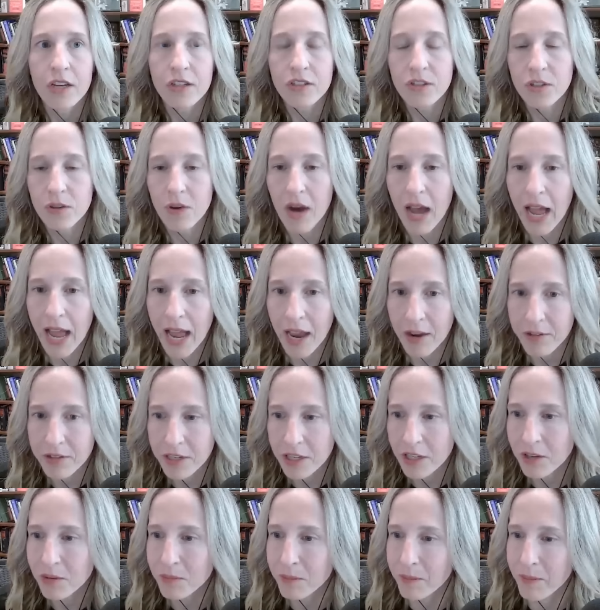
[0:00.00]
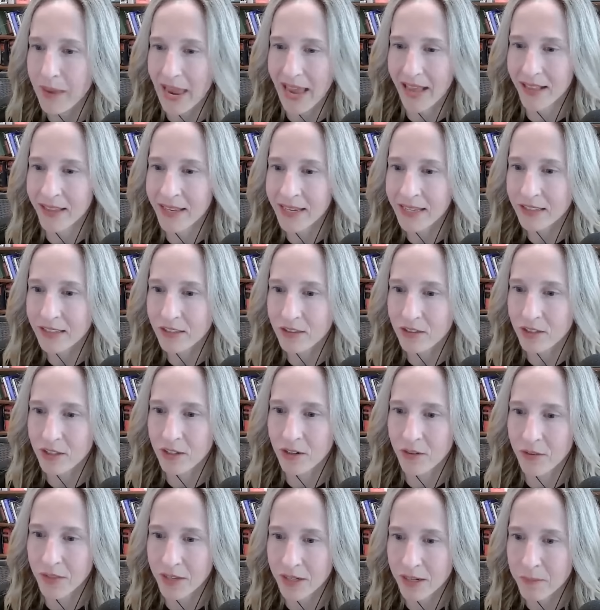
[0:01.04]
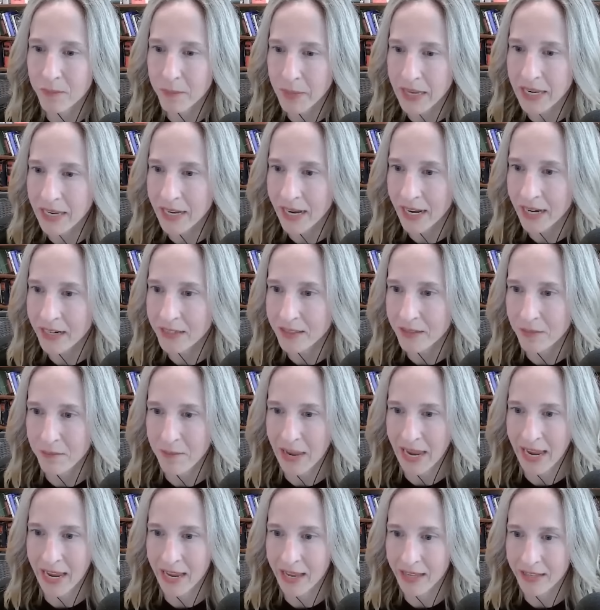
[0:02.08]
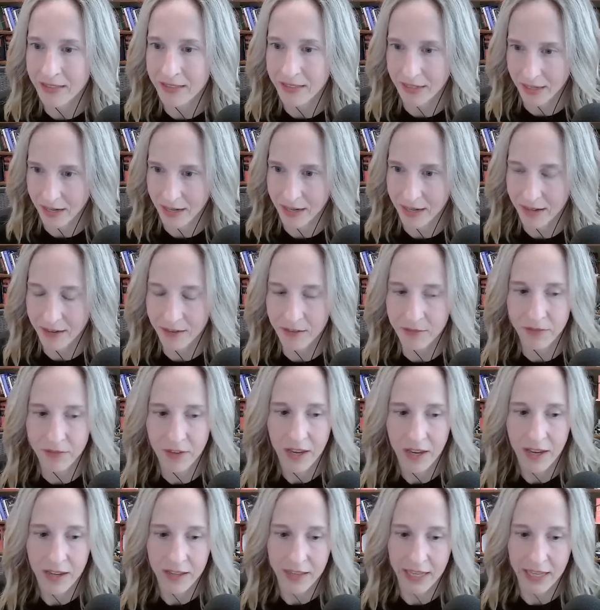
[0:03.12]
So how do you balance, the competing demands of